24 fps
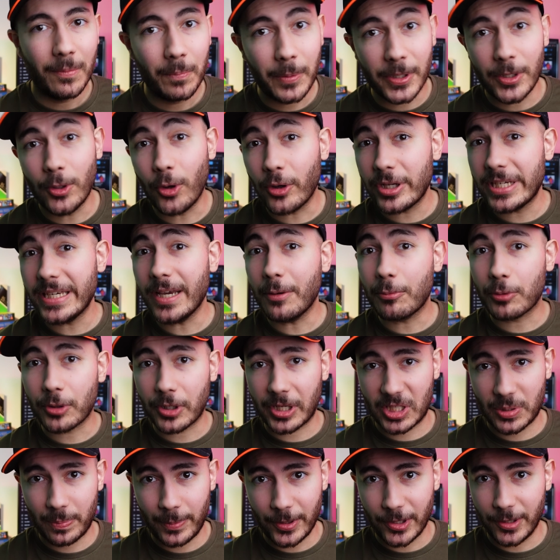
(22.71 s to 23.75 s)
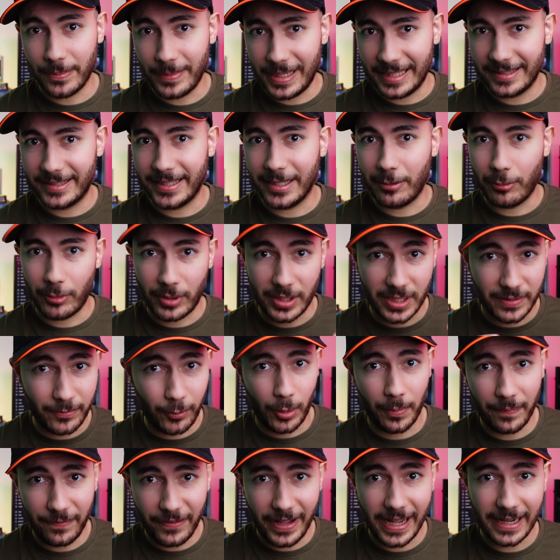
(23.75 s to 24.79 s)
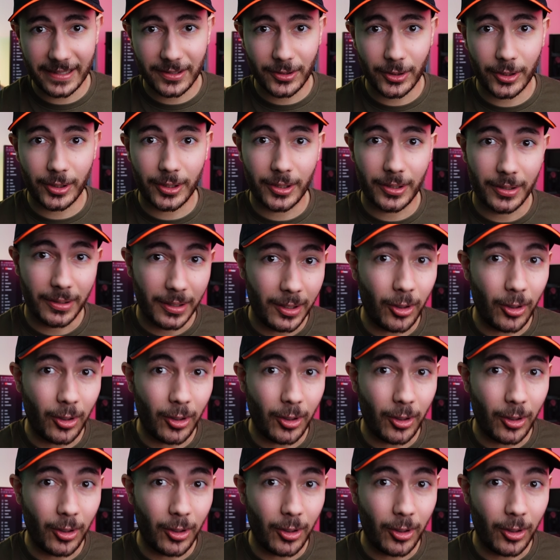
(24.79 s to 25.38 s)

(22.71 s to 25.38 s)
But Nokia were experimenting with this form factor